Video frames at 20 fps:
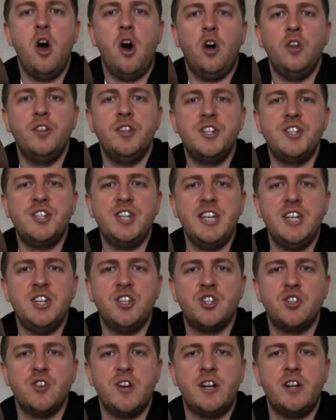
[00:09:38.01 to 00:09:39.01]
on the D
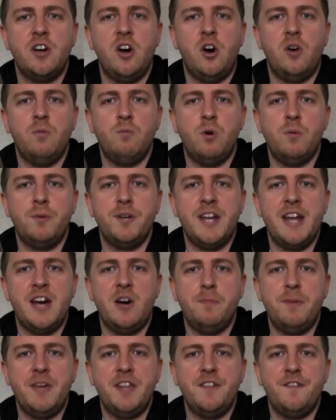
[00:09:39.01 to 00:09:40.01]
string on what would
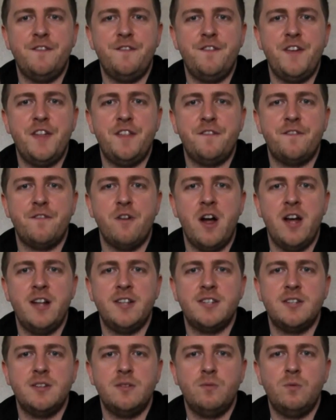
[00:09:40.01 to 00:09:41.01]
now be the 5th
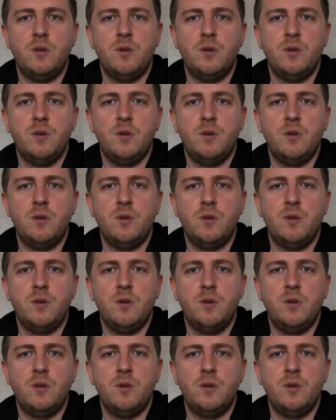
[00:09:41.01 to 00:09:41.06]
fret,